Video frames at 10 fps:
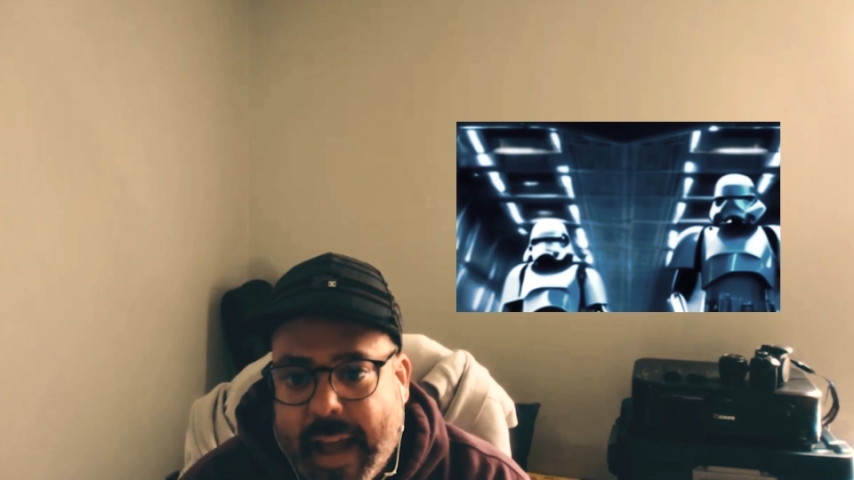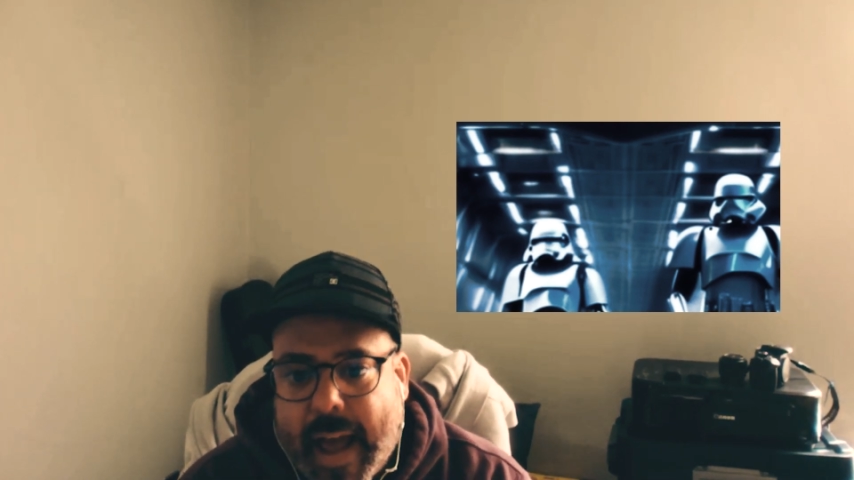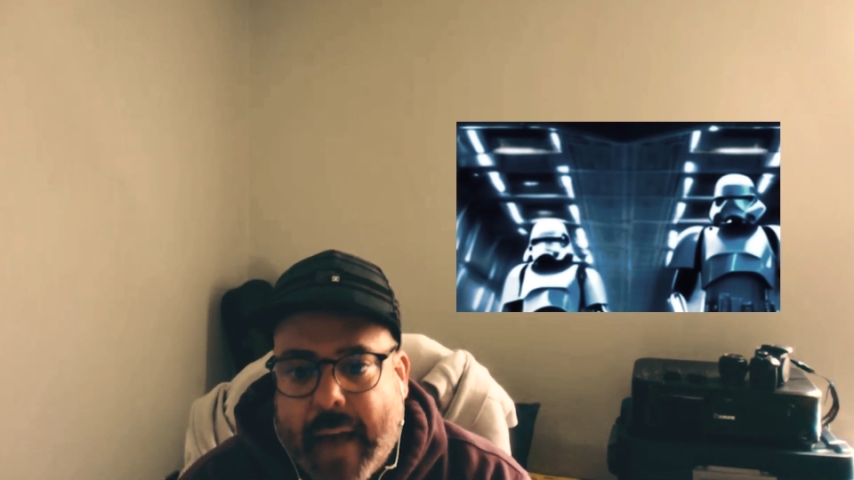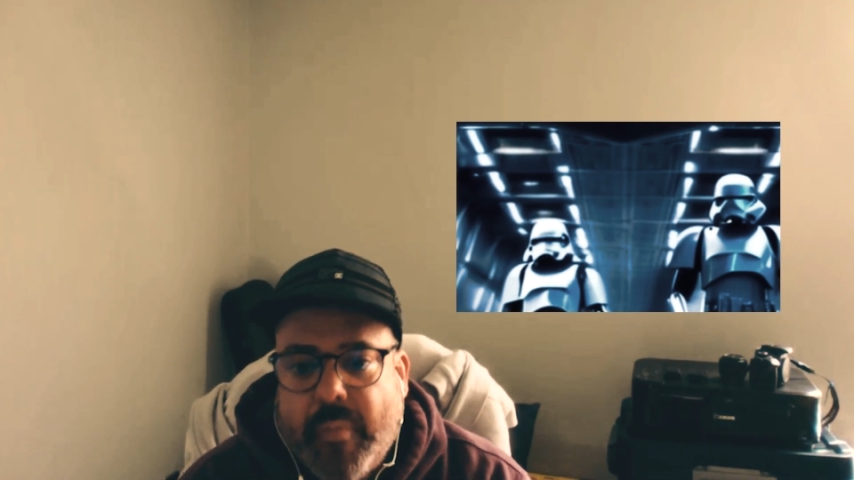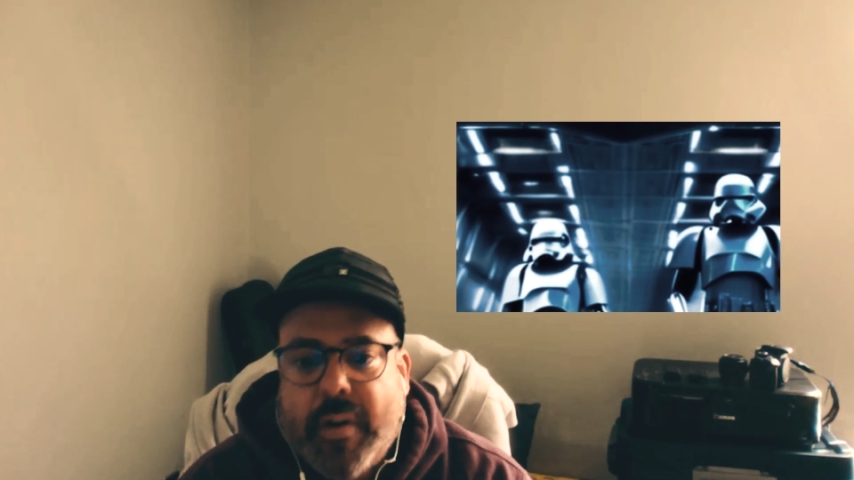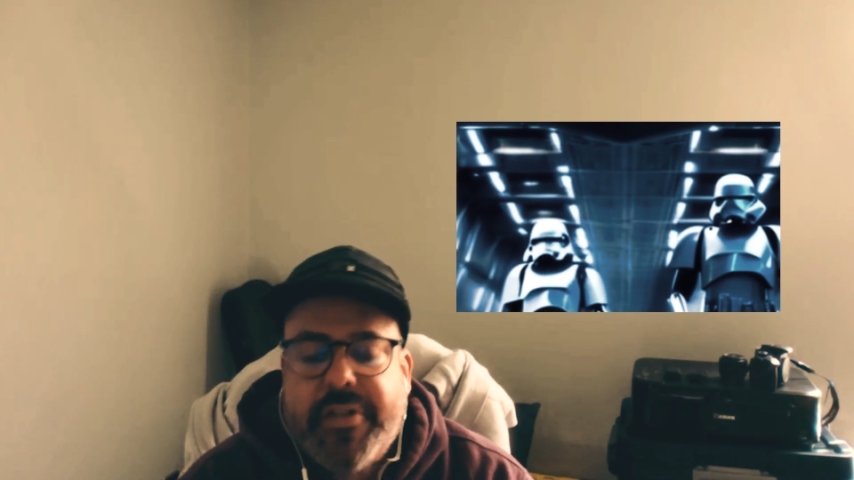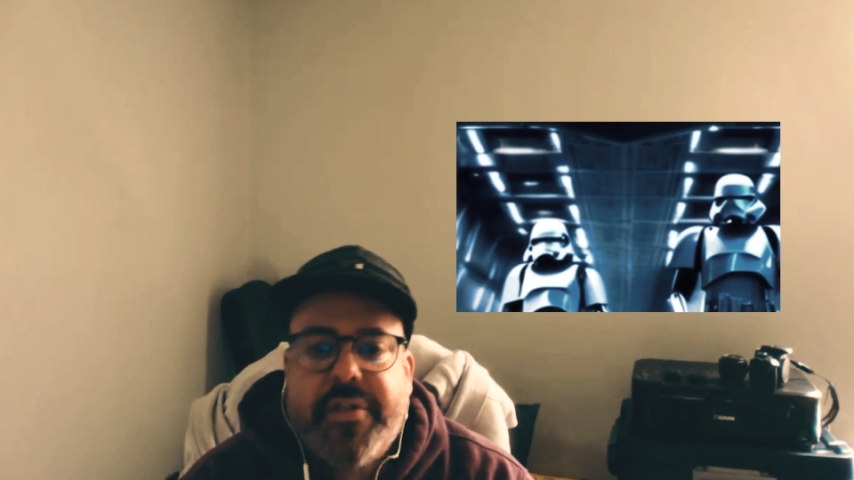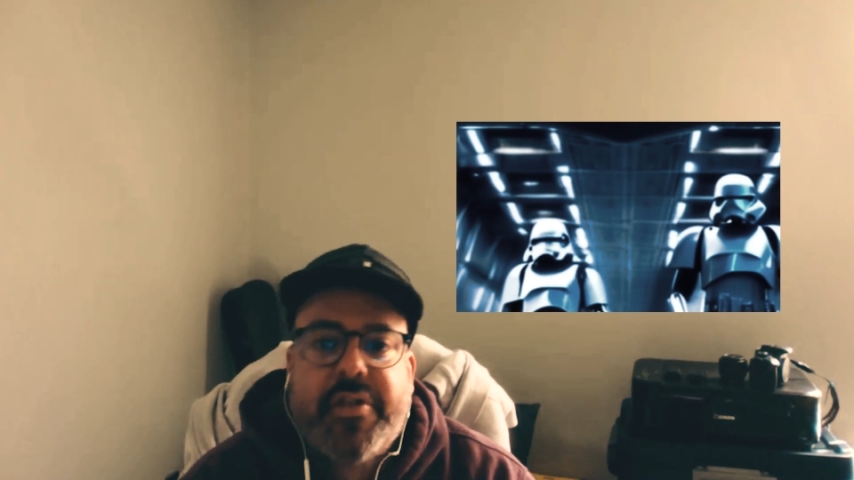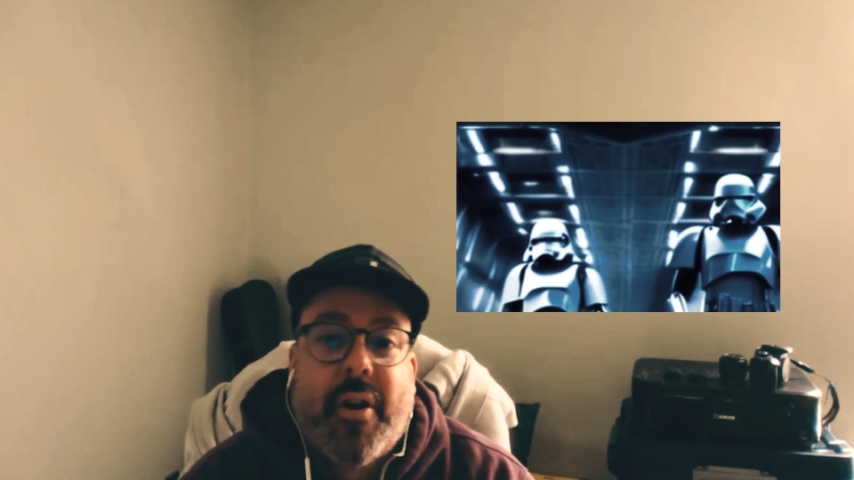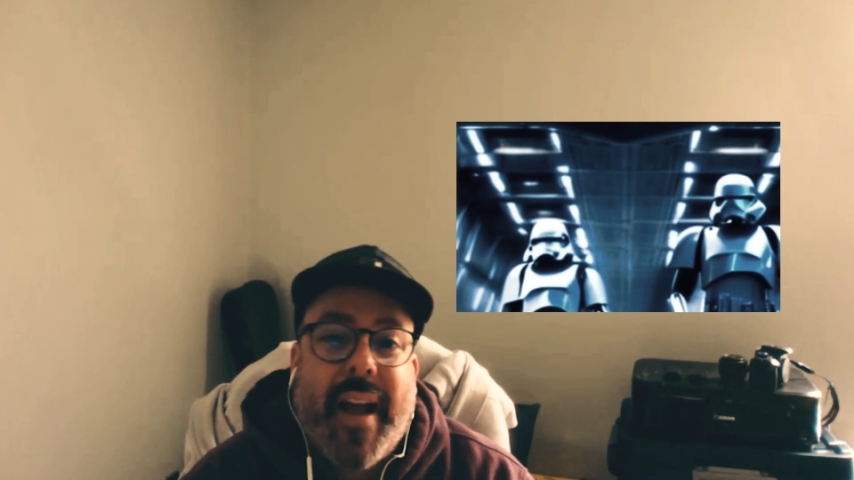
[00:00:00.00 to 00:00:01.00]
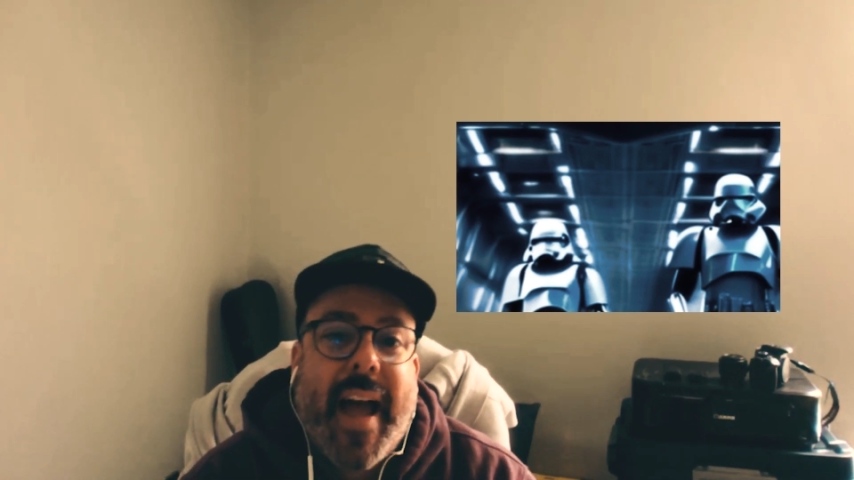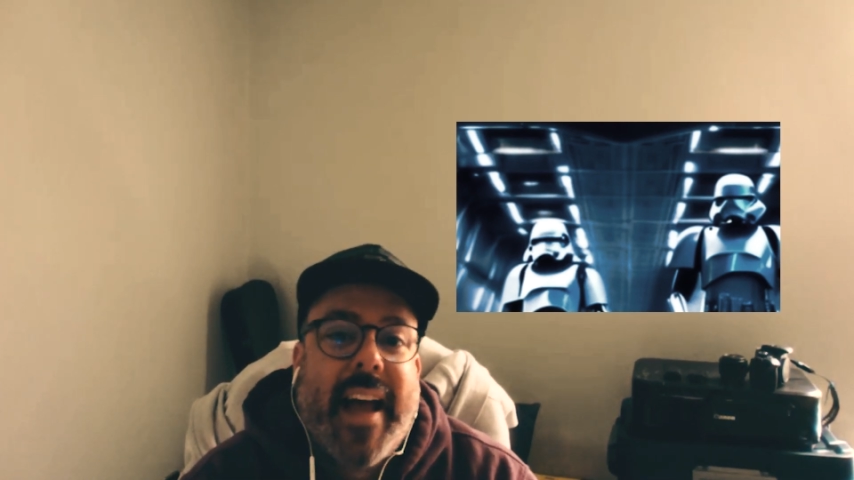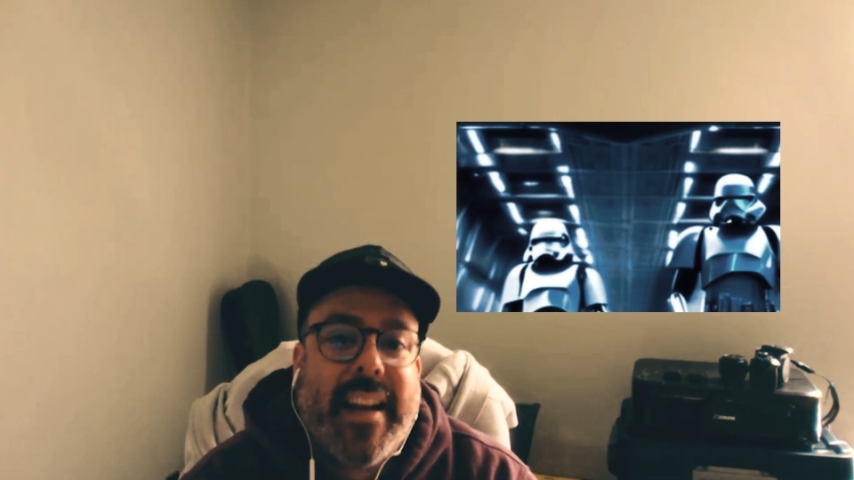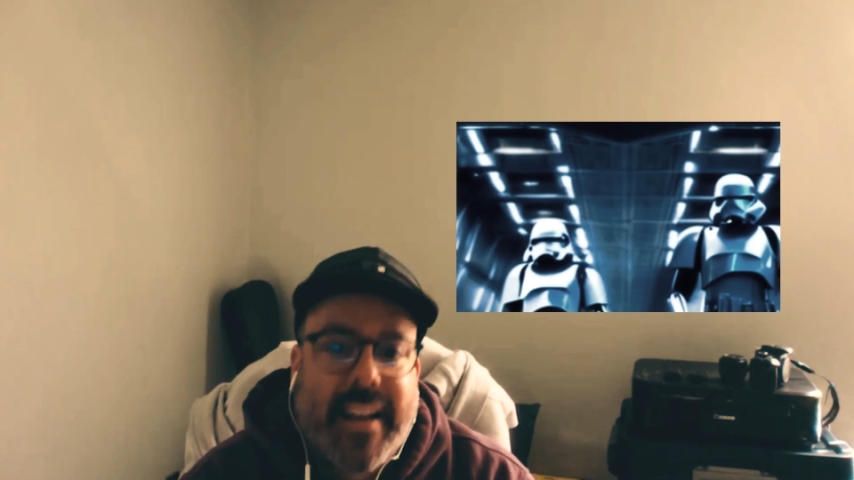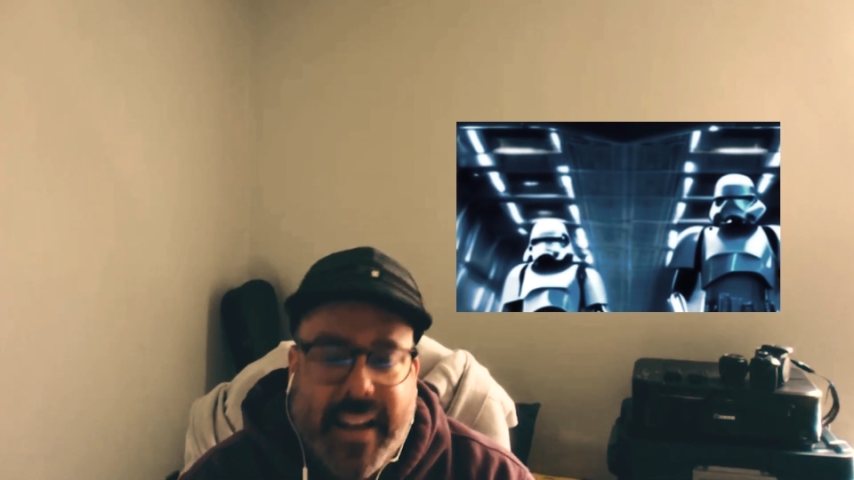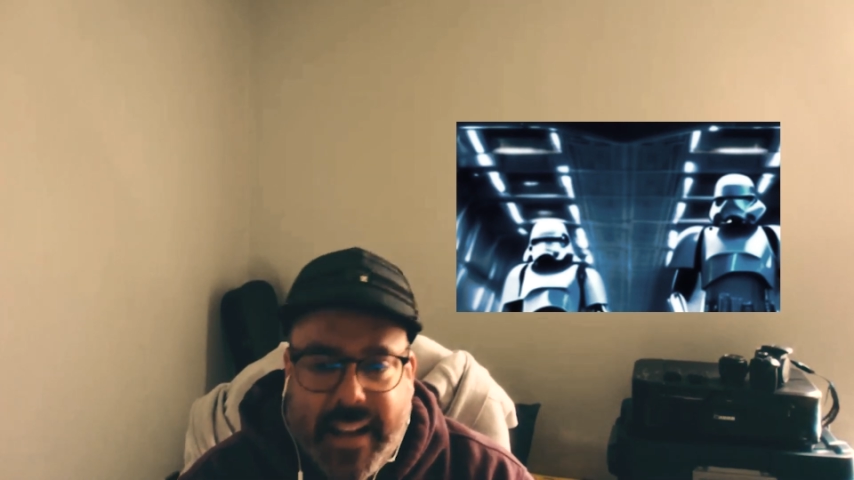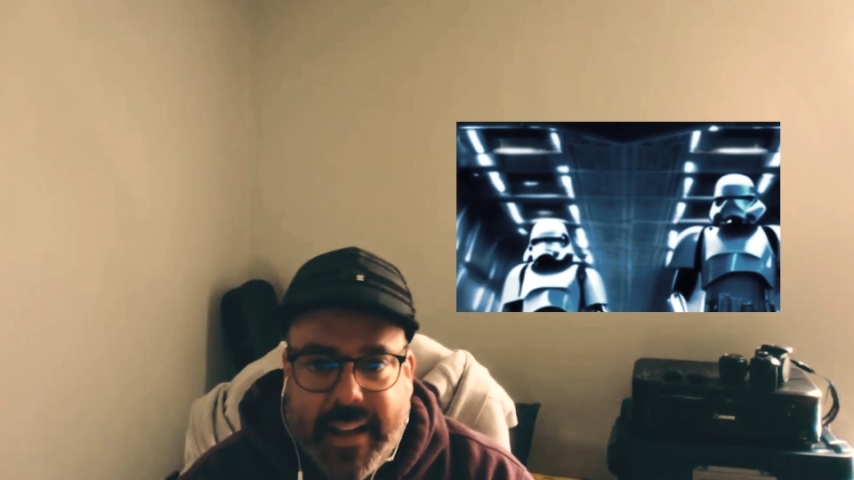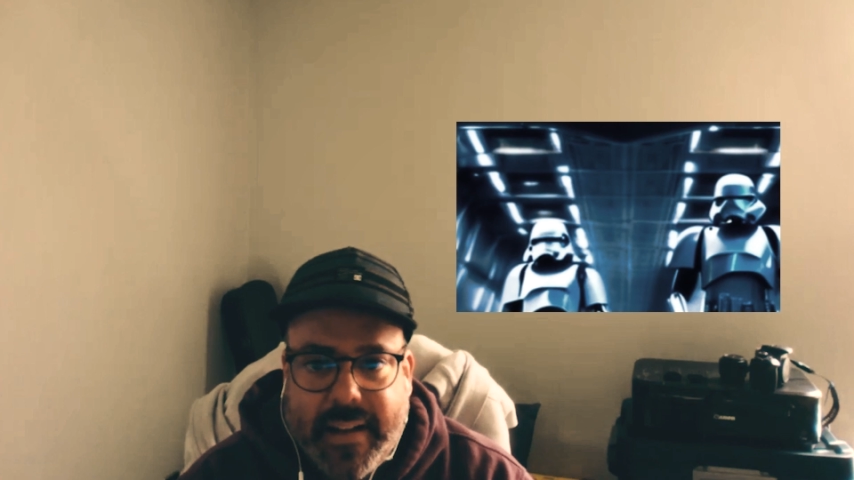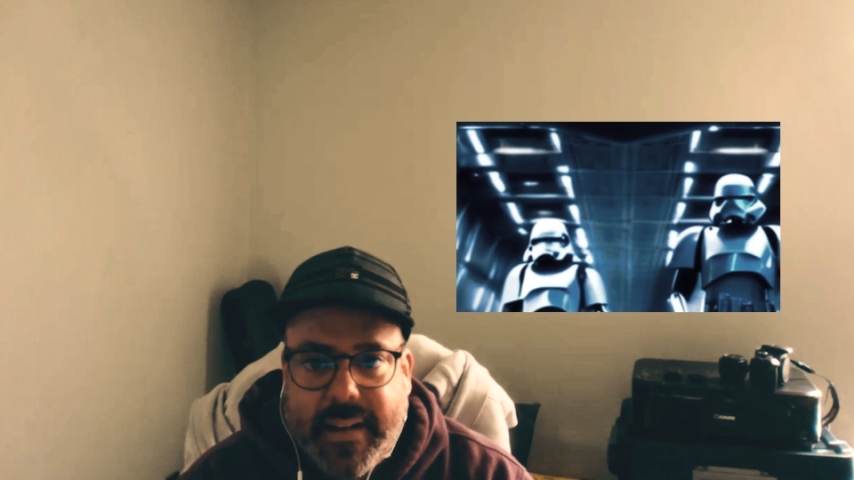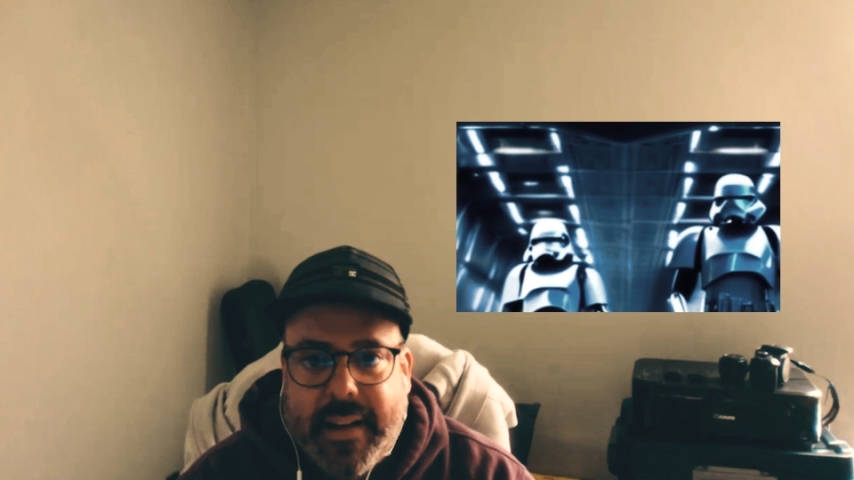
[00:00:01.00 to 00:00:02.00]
And once you start editing it,